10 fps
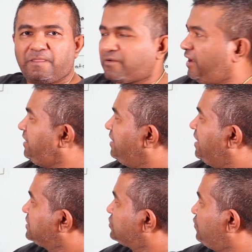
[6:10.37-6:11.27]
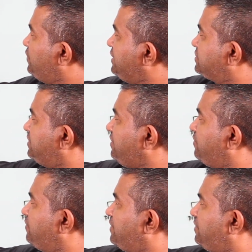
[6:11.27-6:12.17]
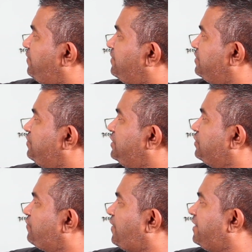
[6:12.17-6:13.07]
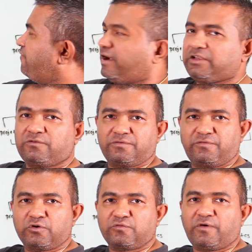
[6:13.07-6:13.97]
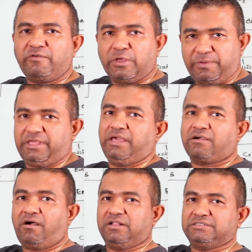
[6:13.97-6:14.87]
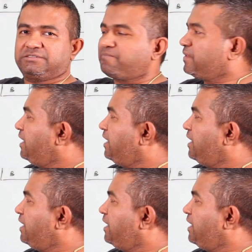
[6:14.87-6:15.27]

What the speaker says: right? So we say you need to fire 4 to 5 API calls.